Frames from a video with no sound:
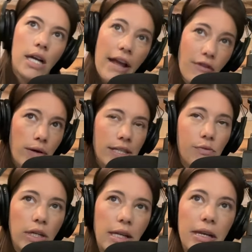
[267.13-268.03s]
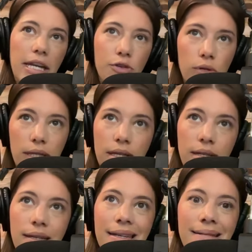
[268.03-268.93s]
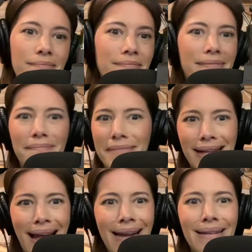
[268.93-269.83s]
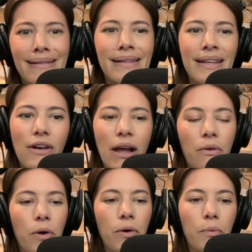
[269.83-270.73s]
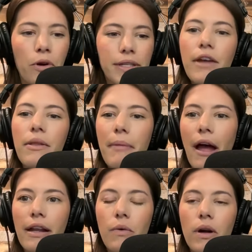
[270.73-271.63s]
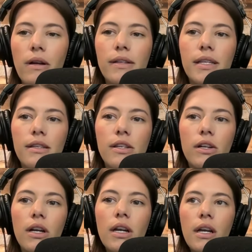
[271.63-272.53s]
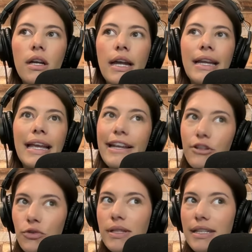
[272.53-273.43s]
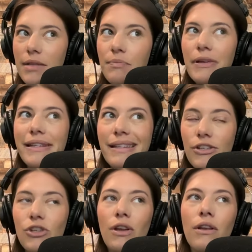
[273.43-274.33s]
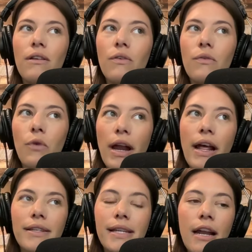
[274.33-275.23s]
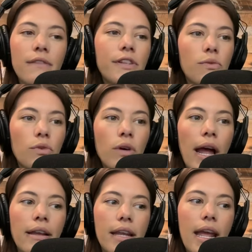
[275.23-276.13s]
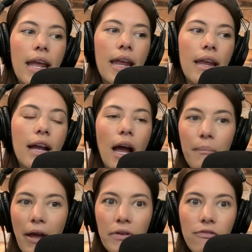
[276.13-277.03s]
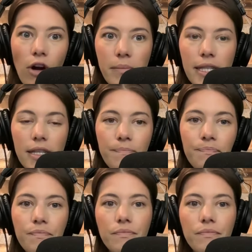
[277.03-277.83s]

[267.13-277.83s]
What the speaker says: I've always really been interested in science, you know, how the world works, how the body works, and took an interesting position right outside of school at a compounding pharmacy.